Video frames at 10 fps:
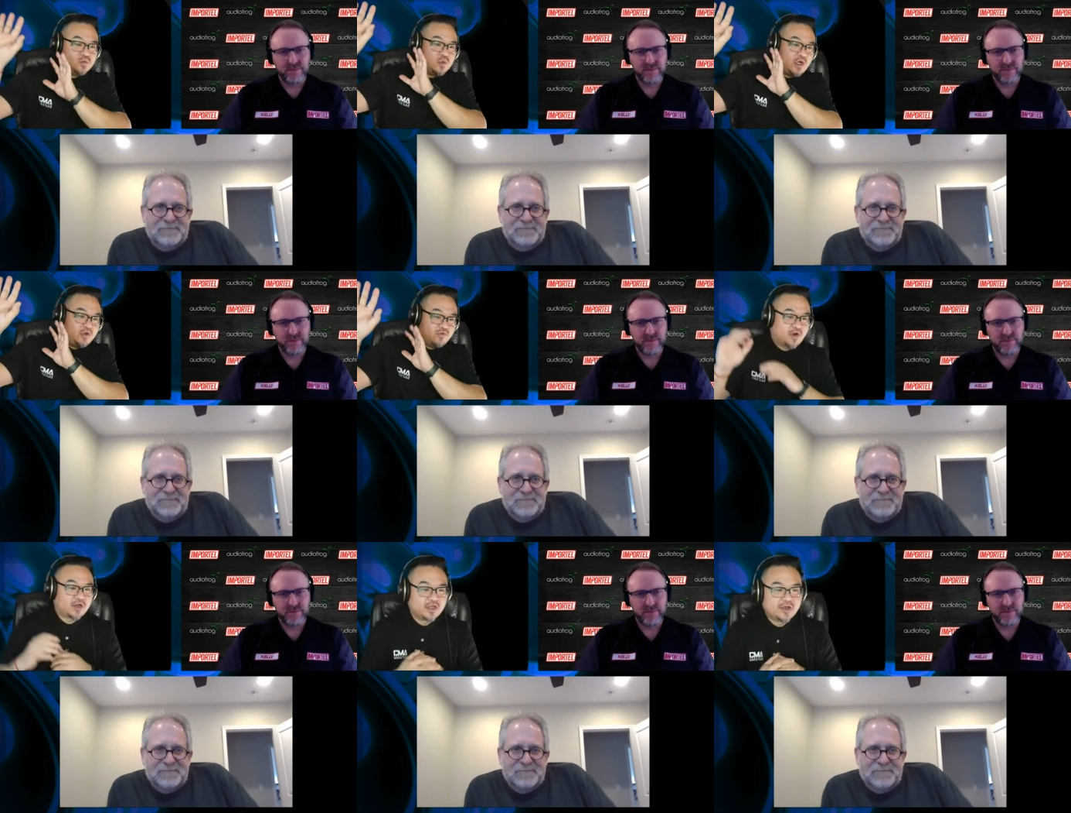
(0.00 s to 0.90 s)
Speaker 1: ooh, AudioFrog.
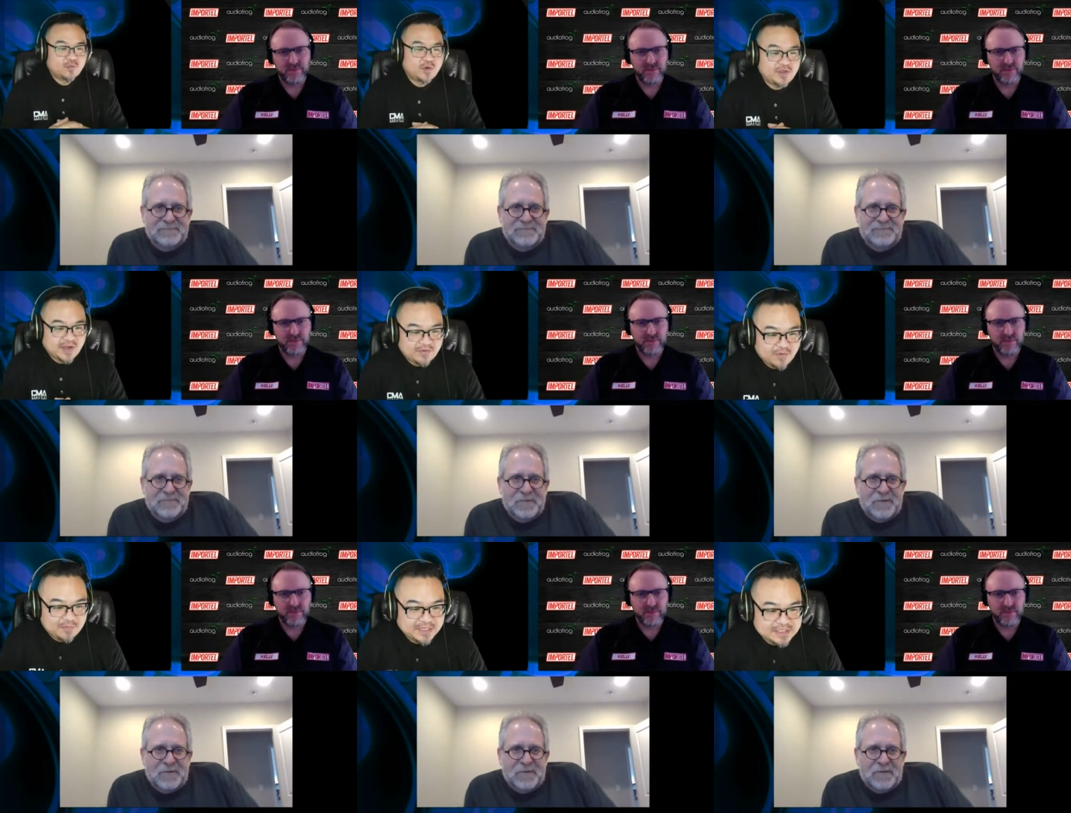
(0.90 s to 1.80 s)
What do you have? What
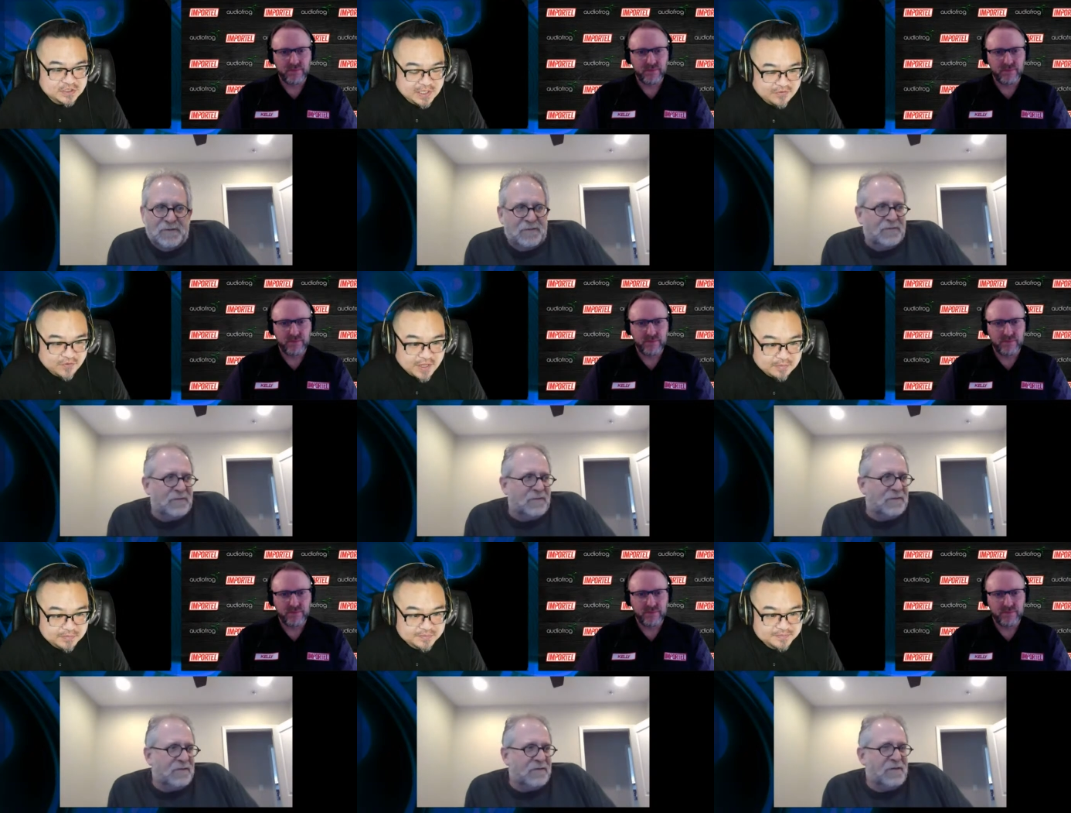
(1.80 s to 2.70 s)
message do you have for them?
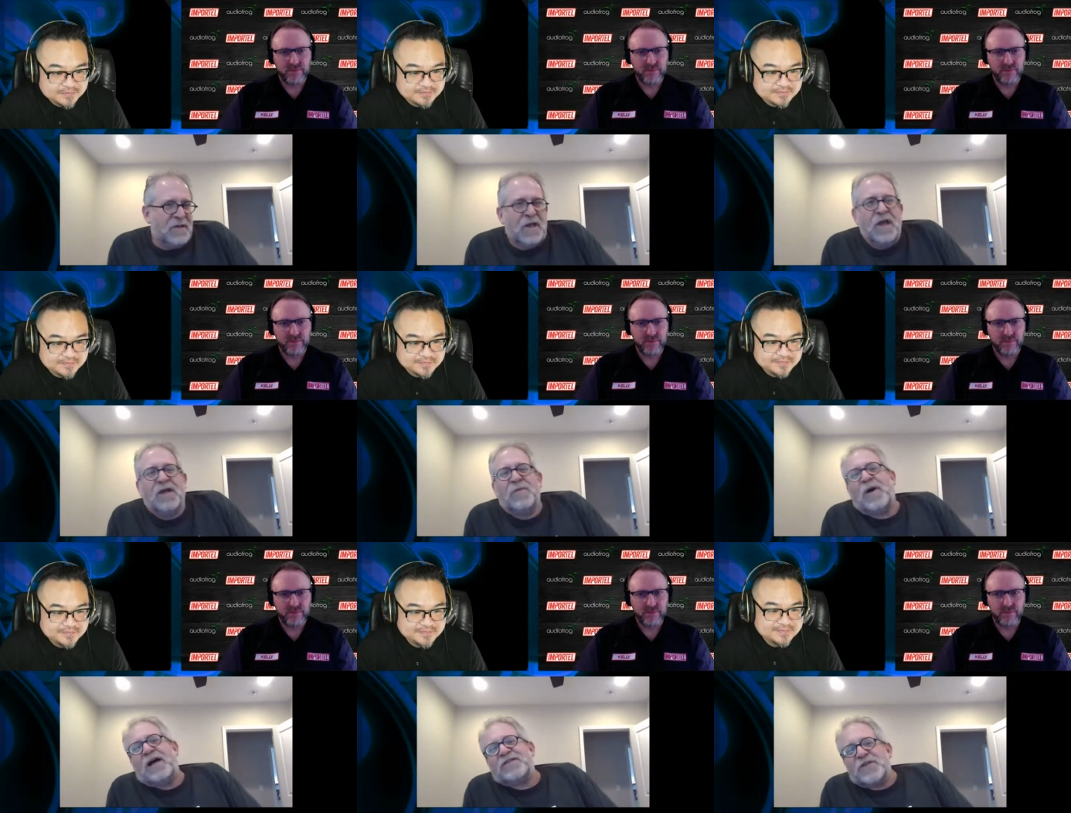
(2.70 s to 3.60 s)

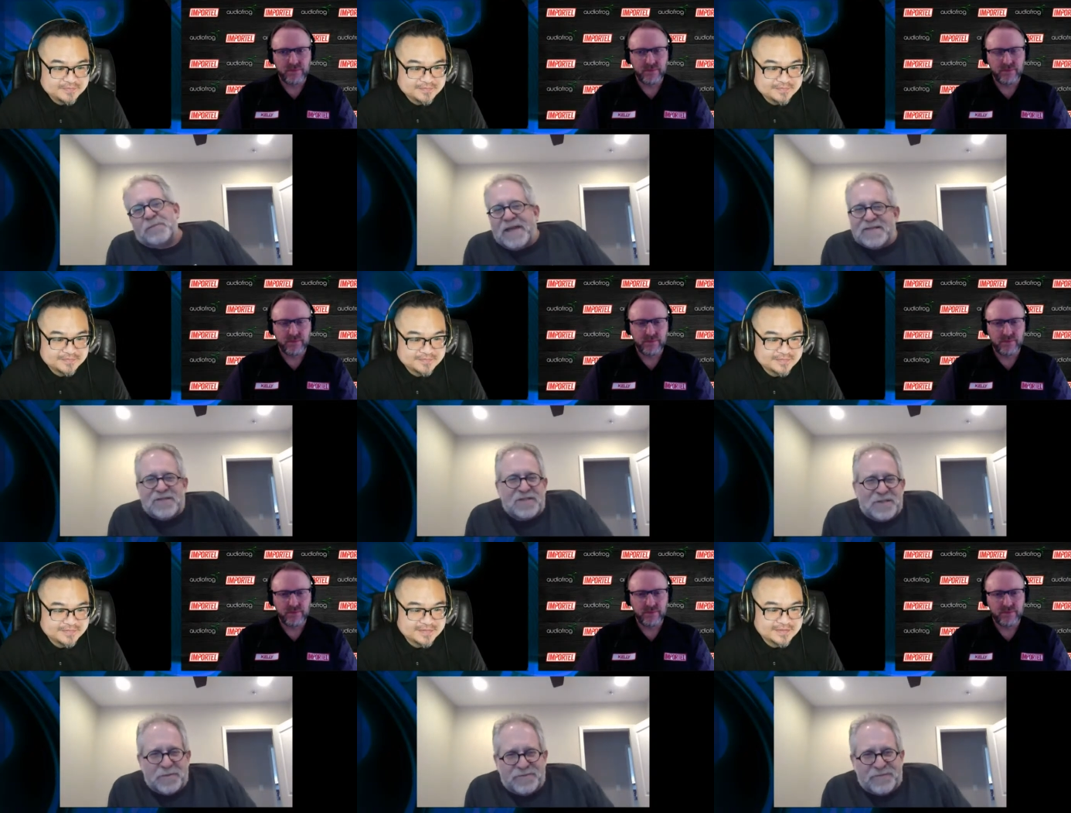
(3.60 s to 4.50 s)
Speaker 2: Well, so the message
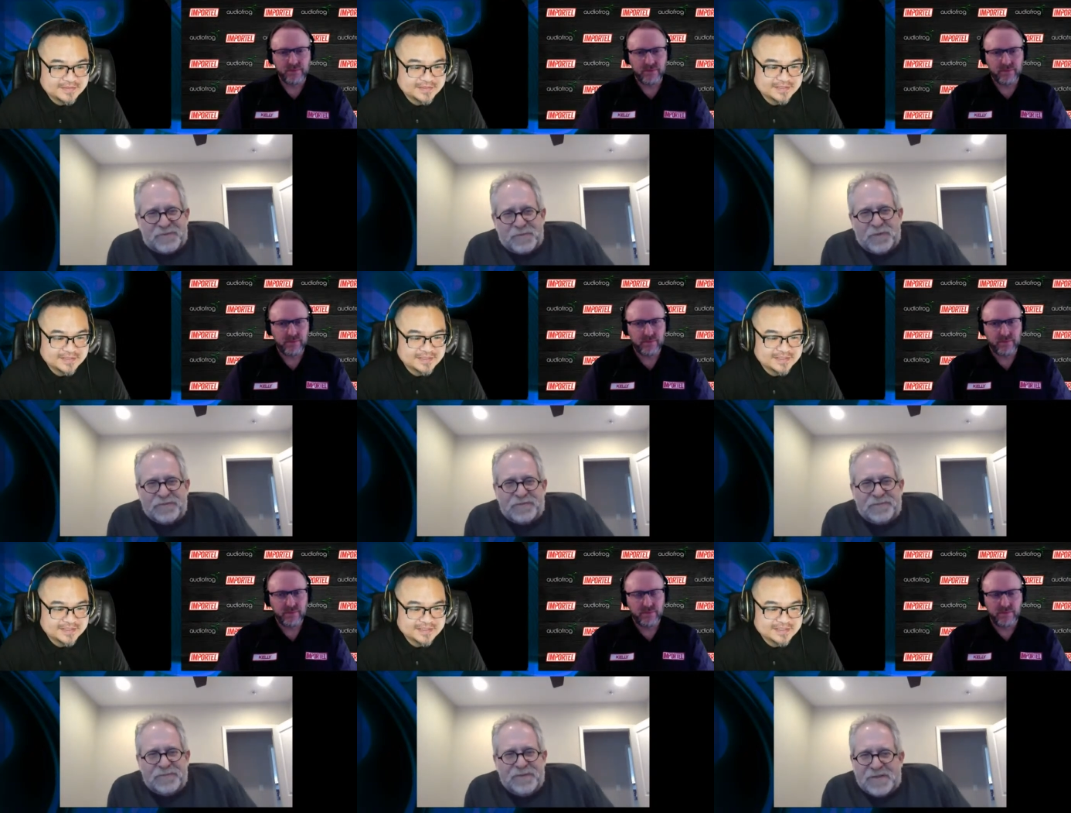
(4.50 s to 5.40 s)
is that we've we've
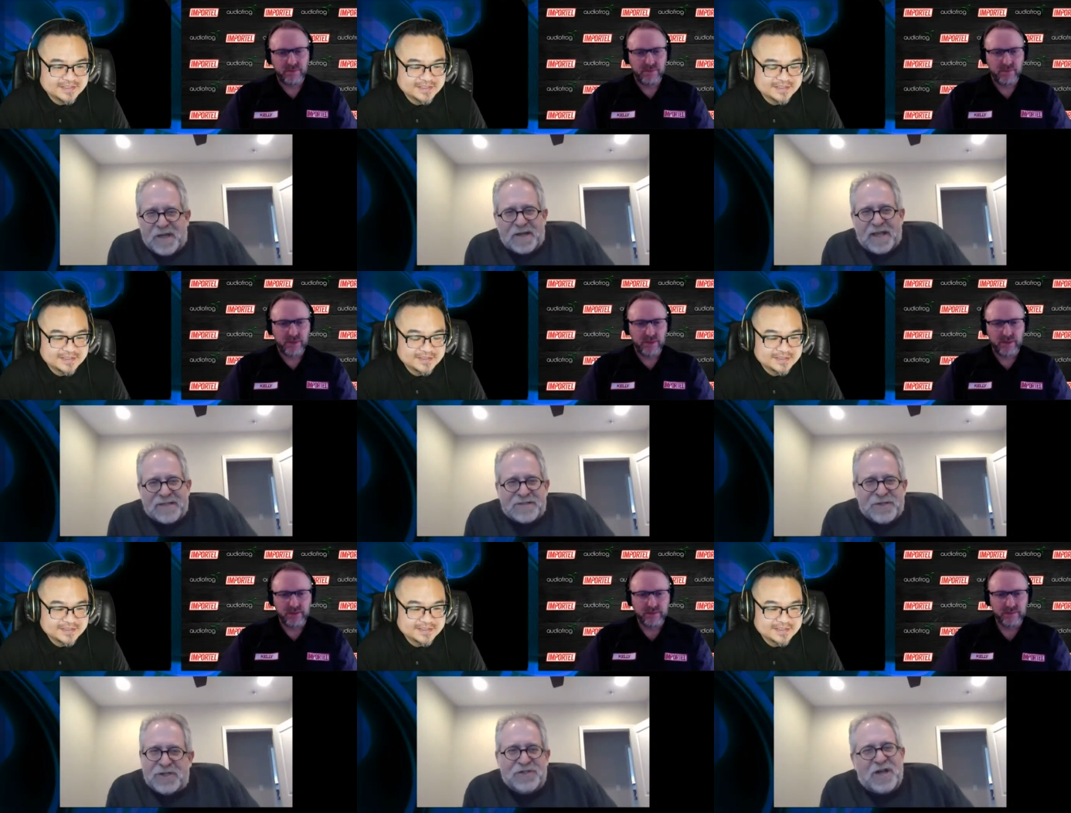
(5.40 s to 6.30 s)
done as
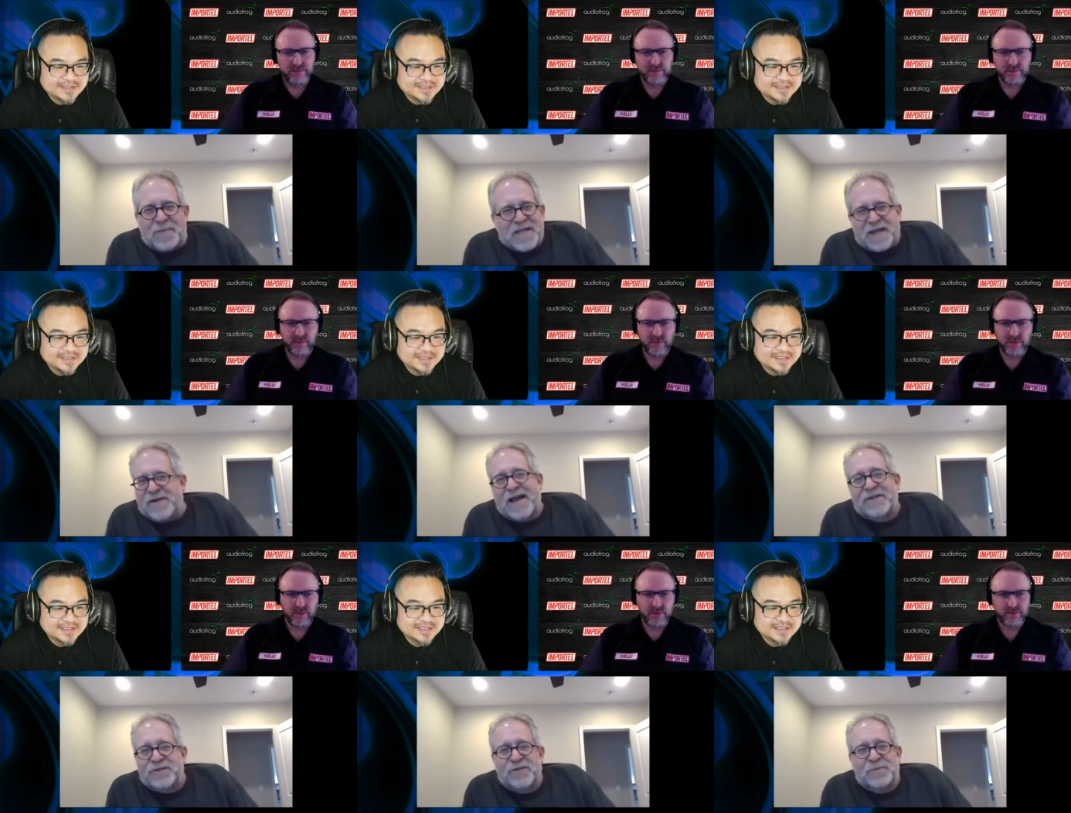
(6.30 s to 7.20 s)
good a job as I know how
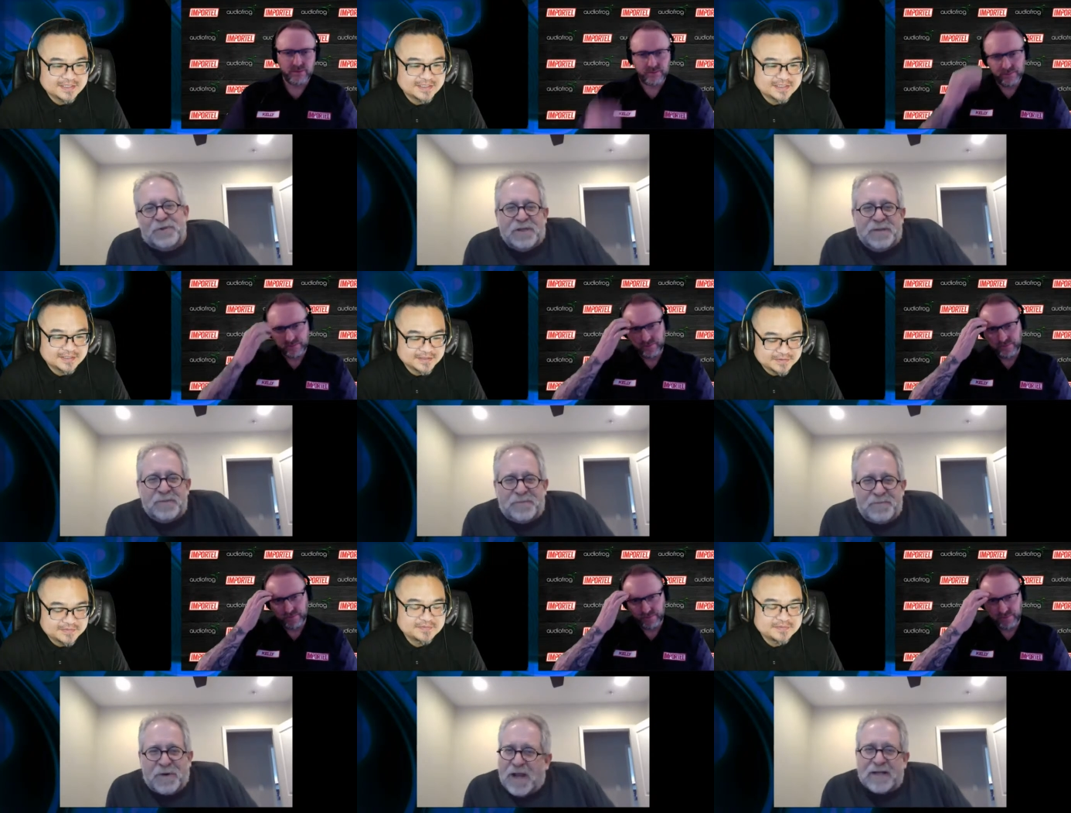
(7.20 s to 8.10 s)
to do in putting
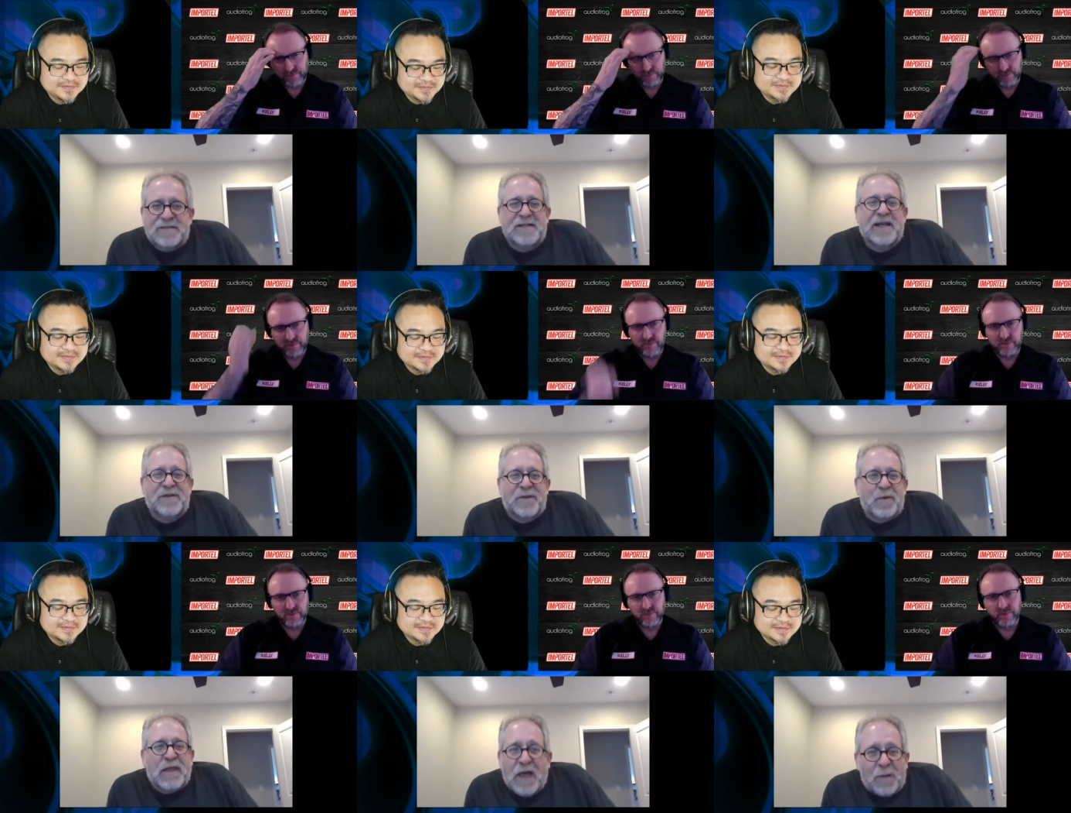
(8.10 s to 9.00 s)
products together that
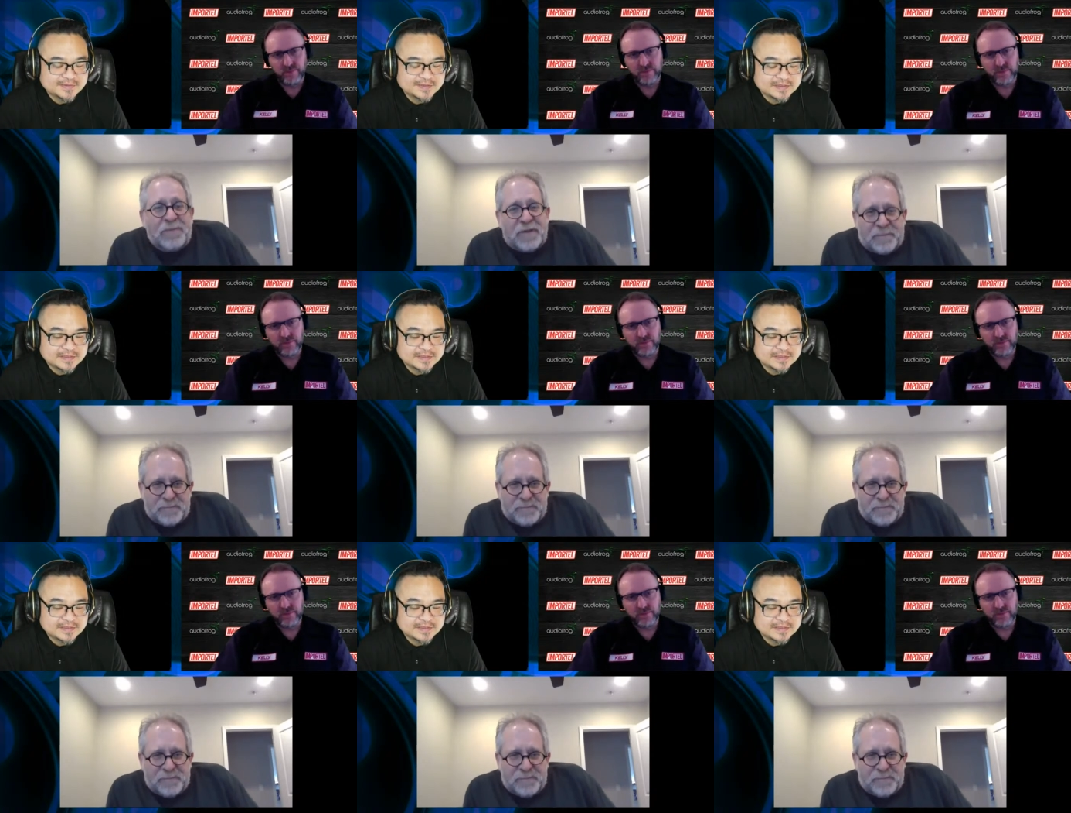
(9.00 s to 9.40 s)
will help